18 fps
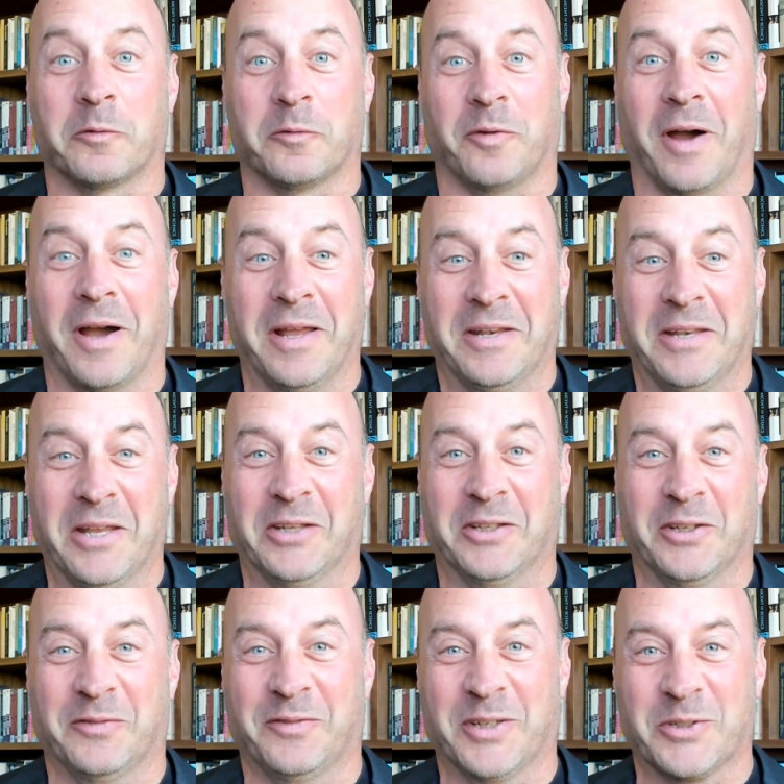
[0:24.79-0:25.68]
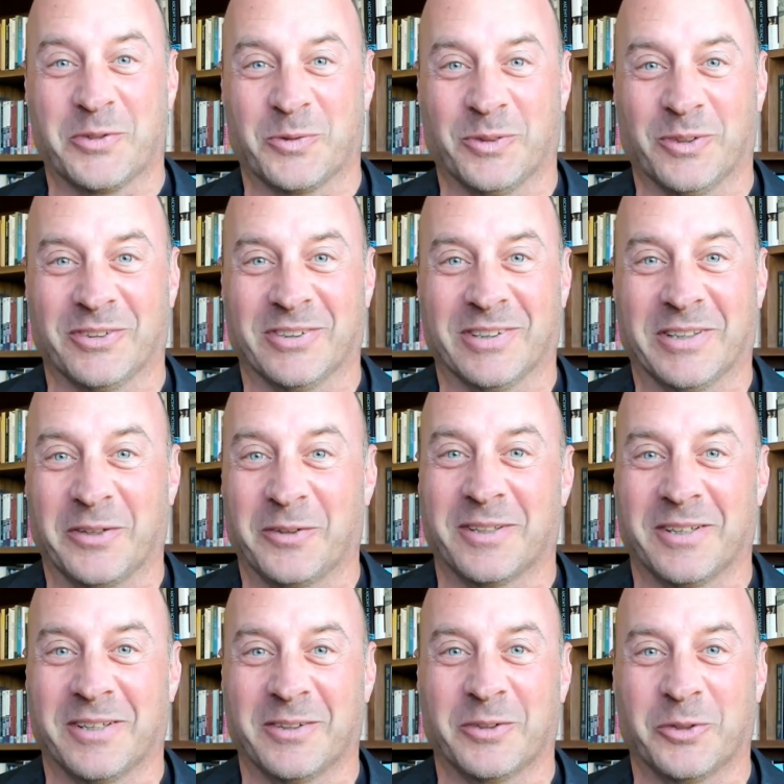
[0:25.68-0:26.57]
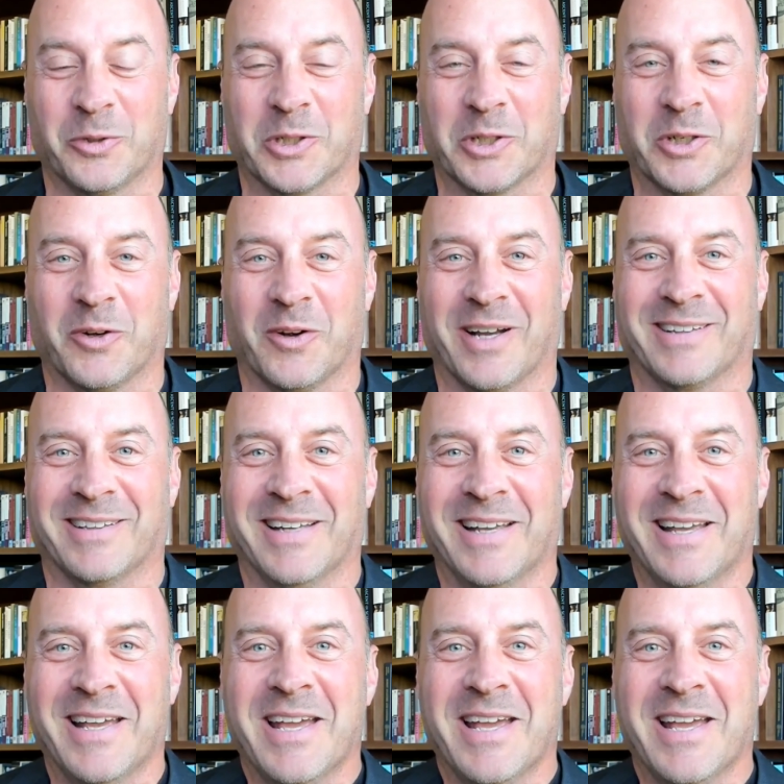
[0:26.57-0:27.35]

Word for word: fine individuals and they're they're doing great.